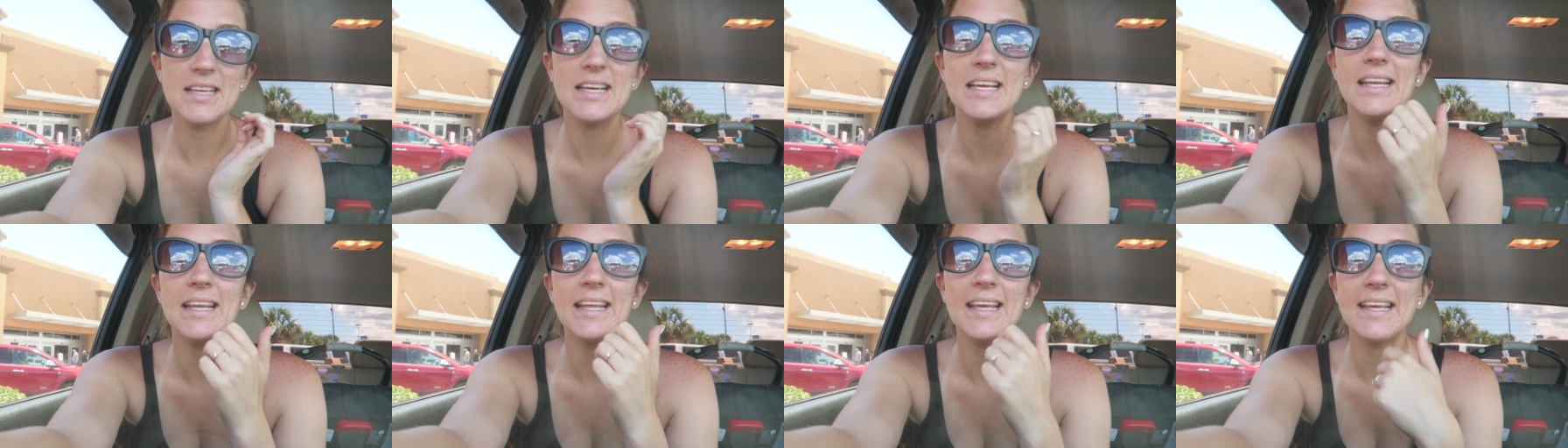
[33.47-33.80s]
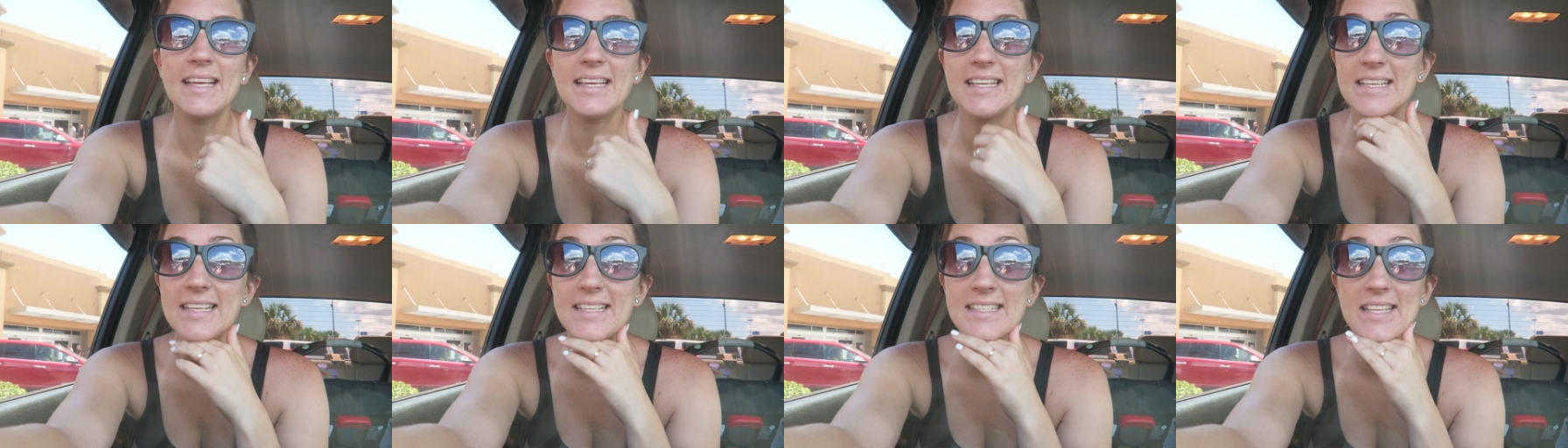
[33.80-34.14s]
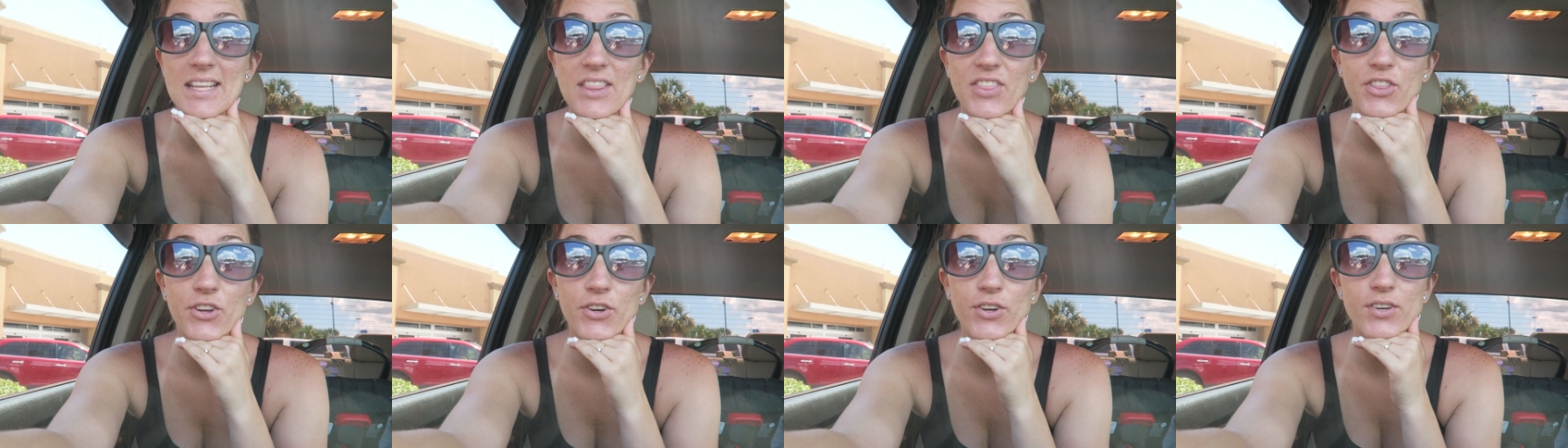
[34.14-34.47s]
It is
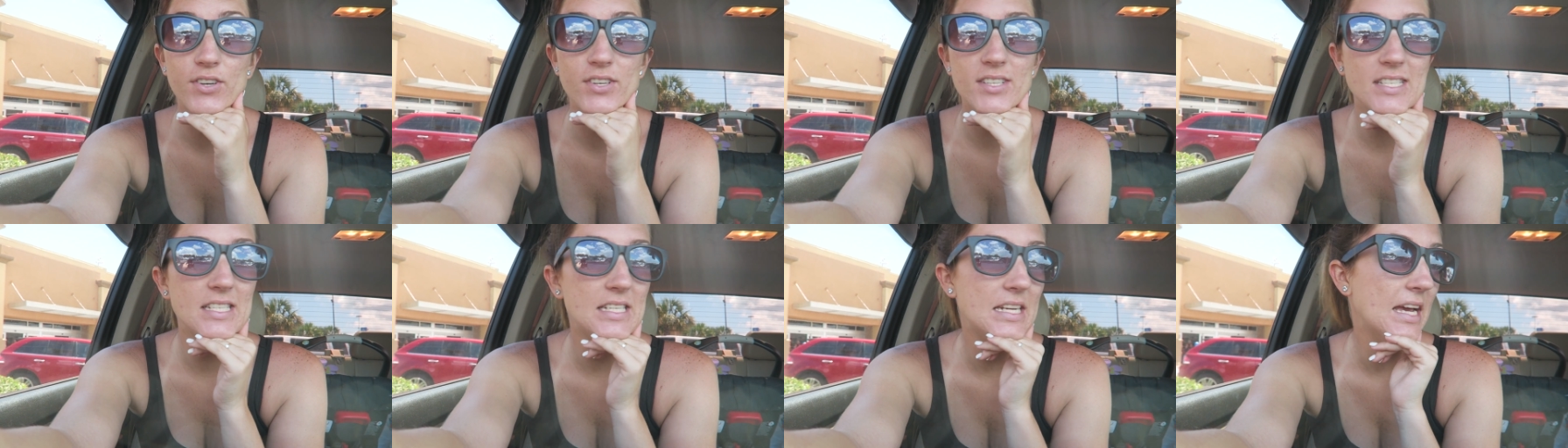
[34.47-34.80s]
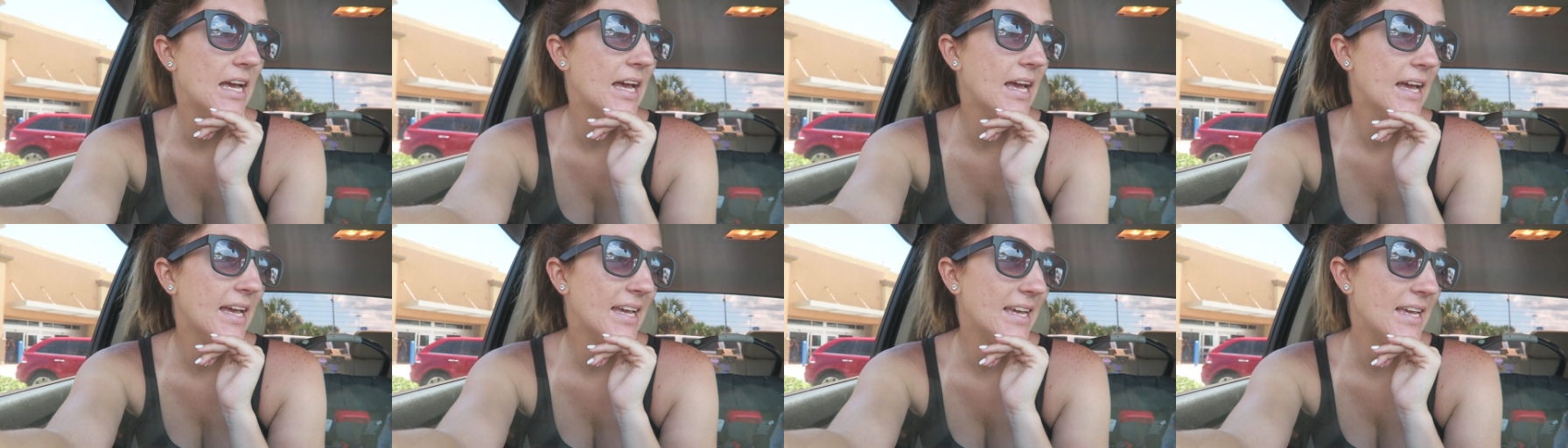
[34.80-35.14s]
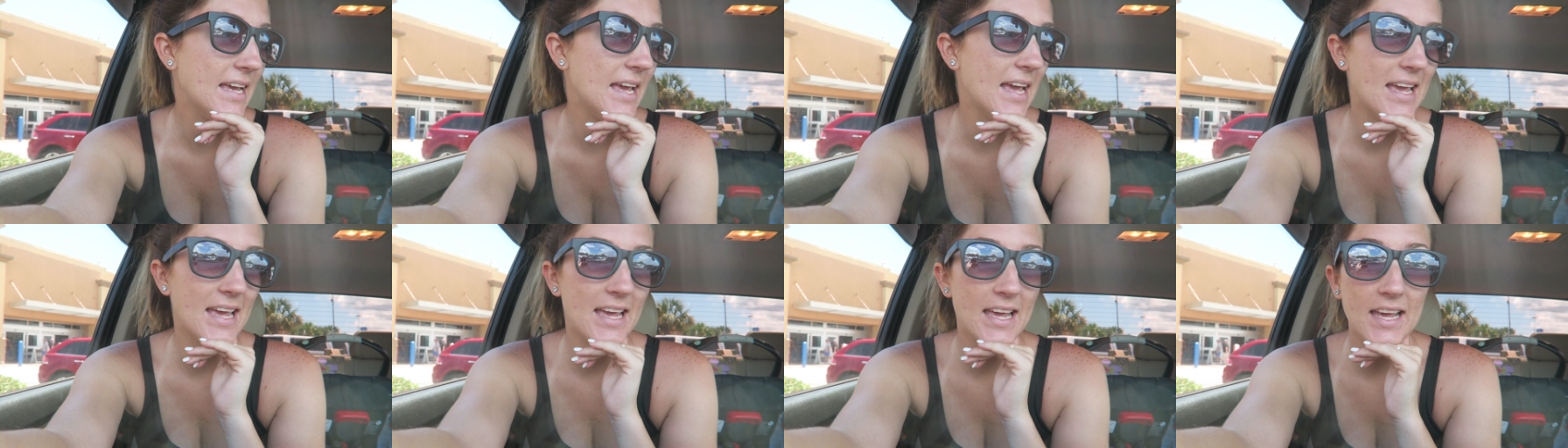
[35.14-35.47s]

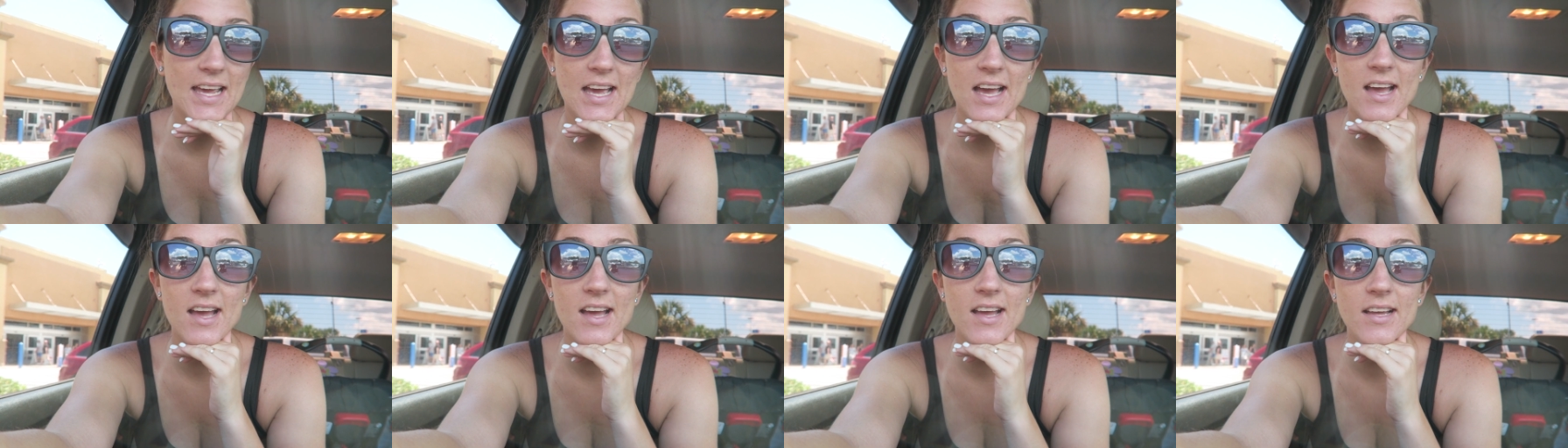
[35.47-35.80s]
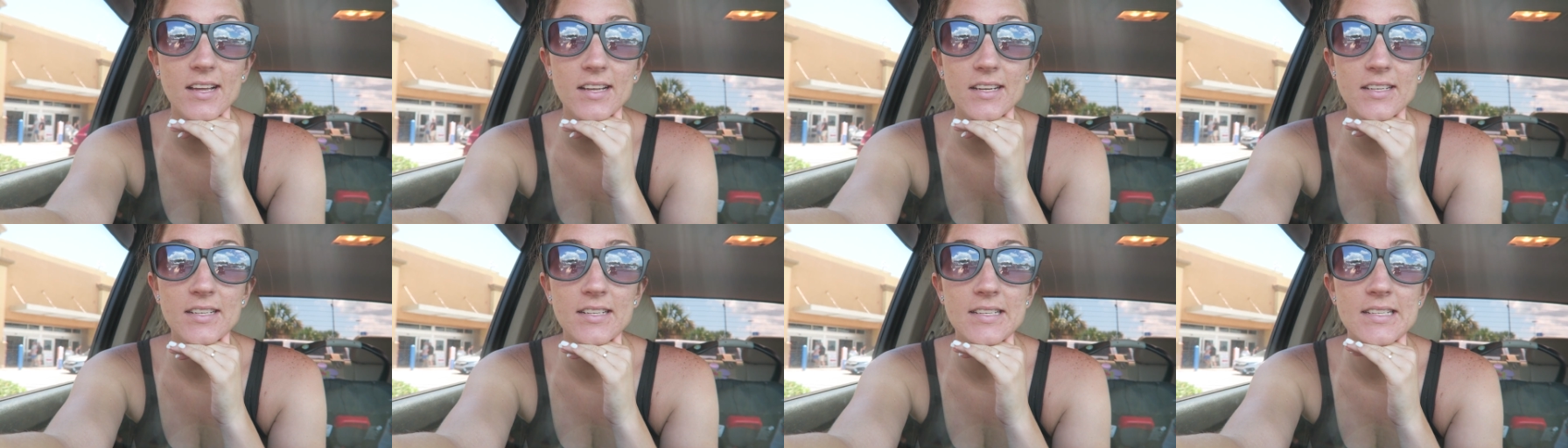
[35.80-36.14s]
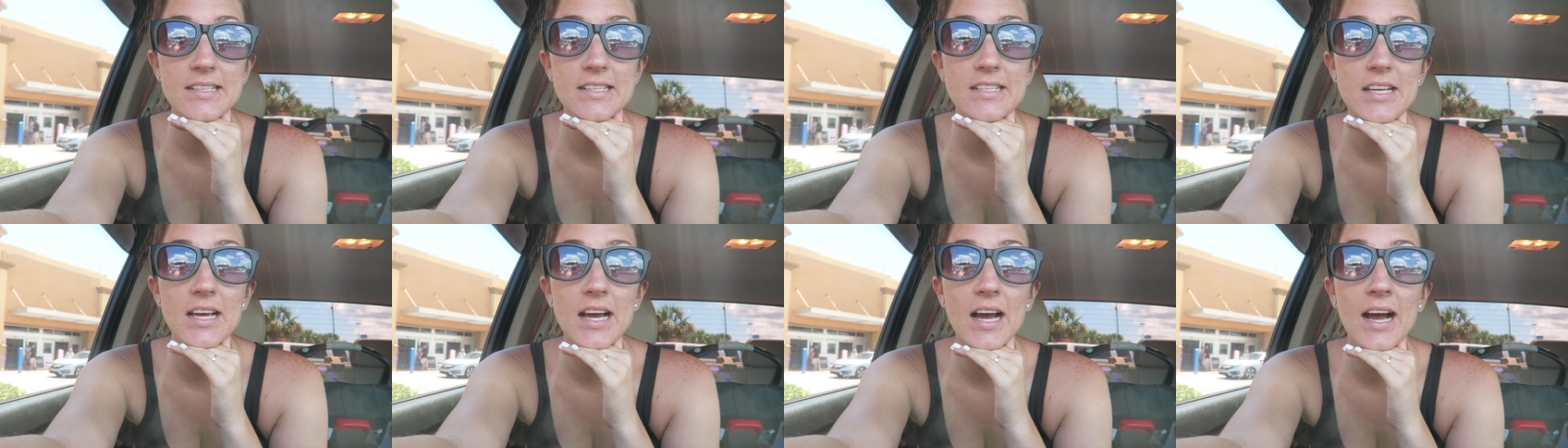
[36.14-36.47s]
Thursday
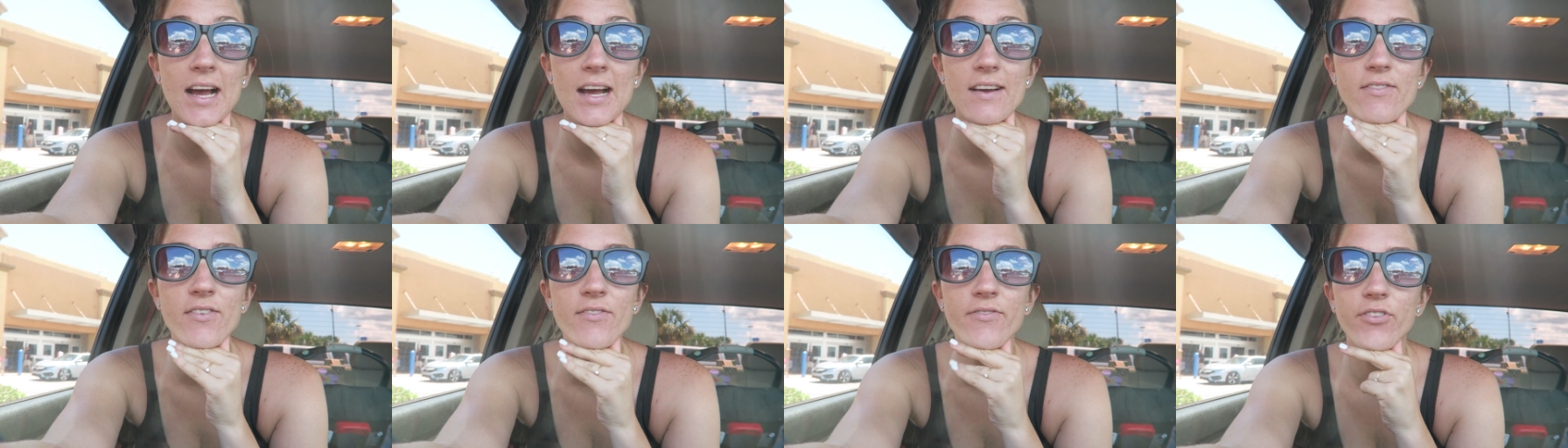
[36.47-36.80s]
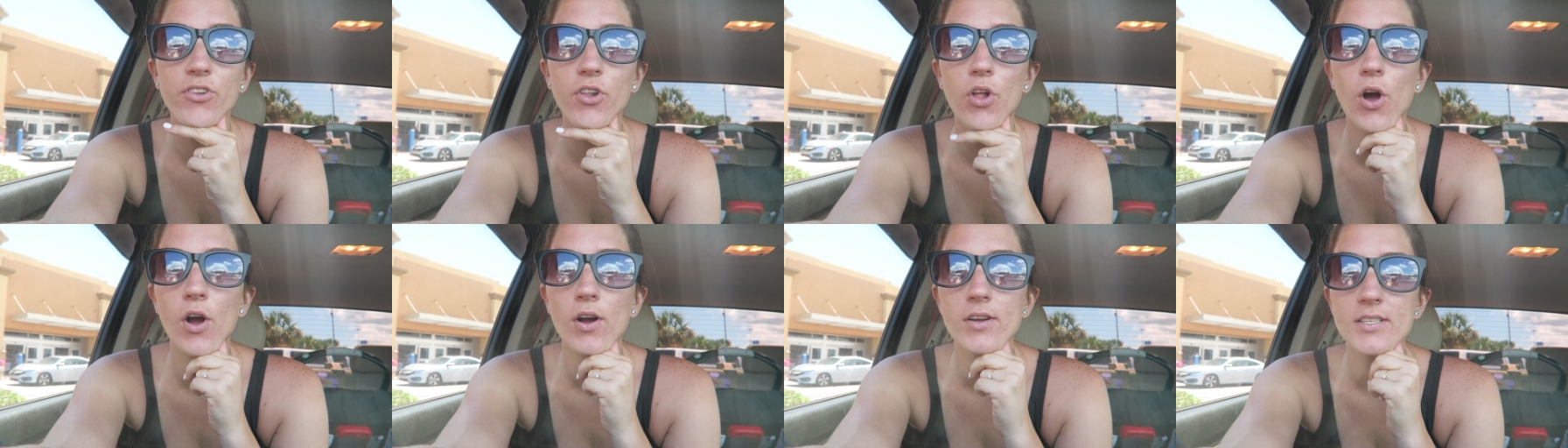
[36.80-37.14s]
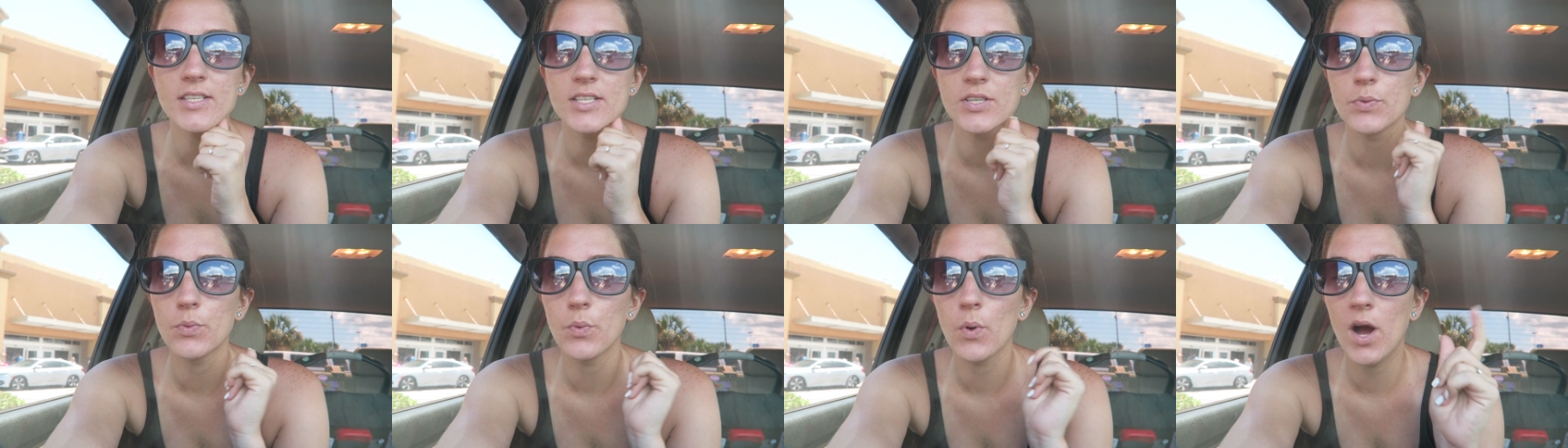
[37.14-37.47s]
and I haven't vlogged
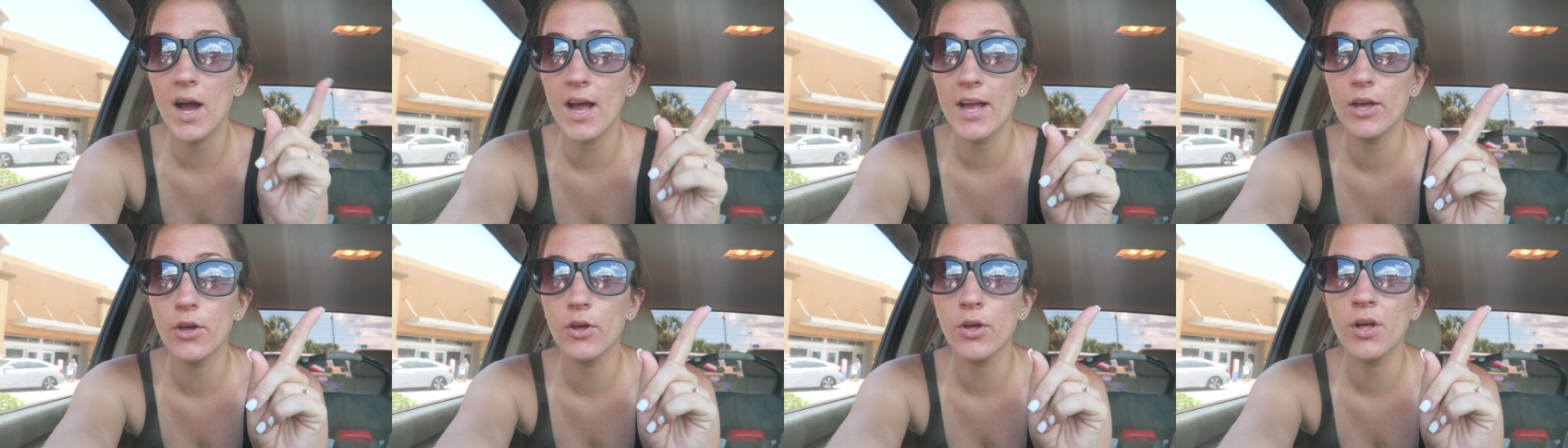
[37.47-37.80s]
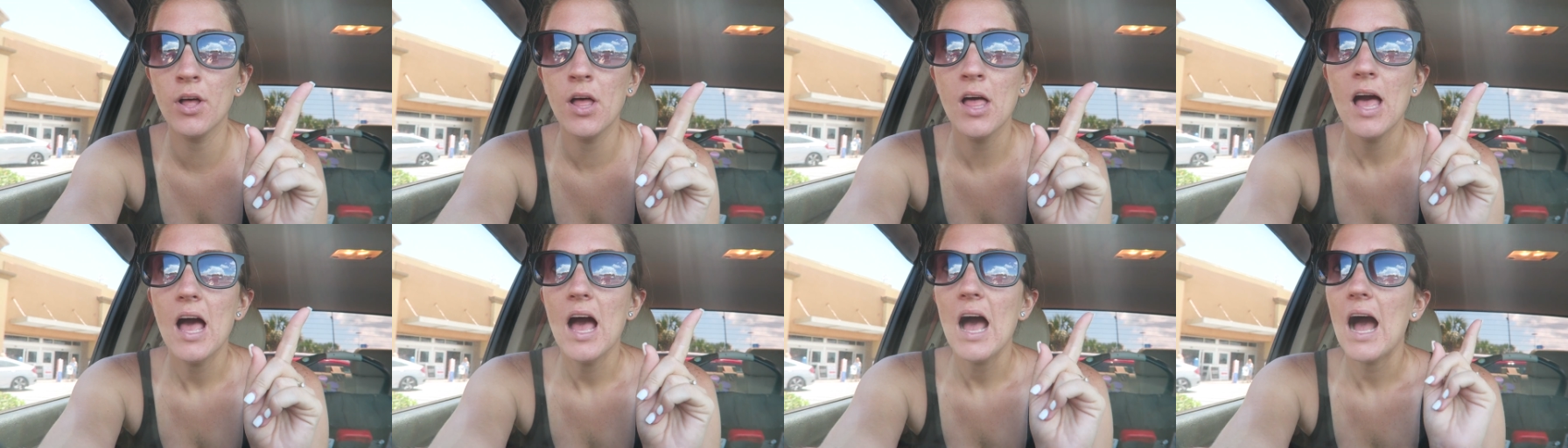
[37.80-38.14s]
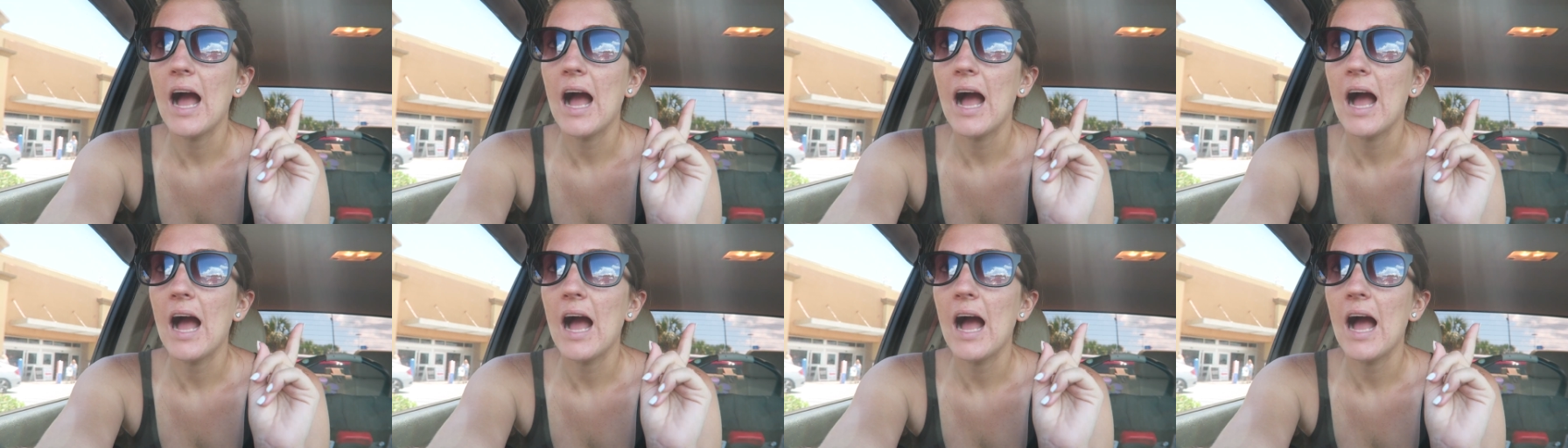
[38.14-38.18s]
in a while.